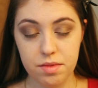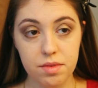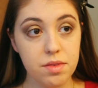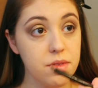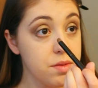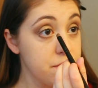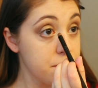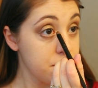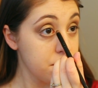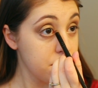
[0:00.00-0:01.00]
we're just kind of
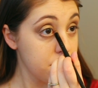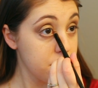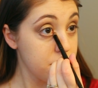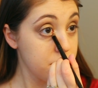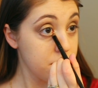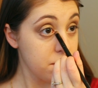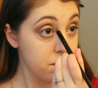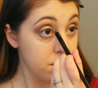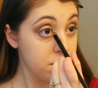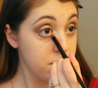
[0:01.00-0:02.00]
touching up around our
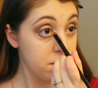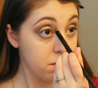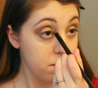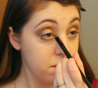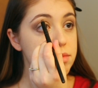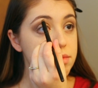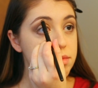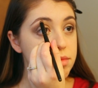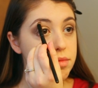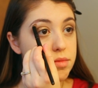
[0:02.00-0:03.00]
eyes.
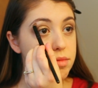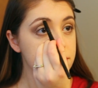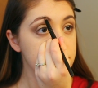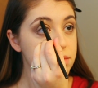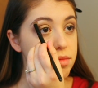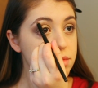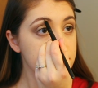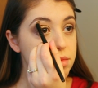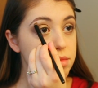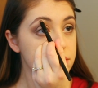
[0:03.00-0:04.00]
If there's any
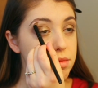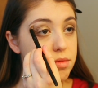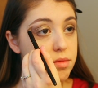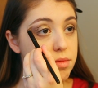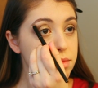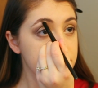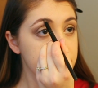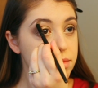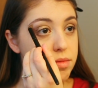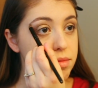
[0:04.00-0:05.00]
spot that we
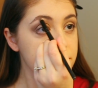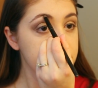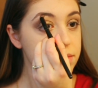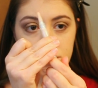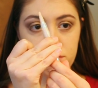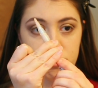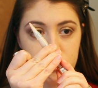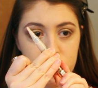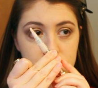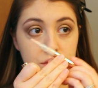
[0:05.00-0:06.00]
missed, we're gonna go and
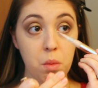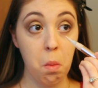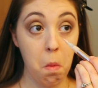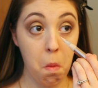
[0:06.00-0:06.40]
touch.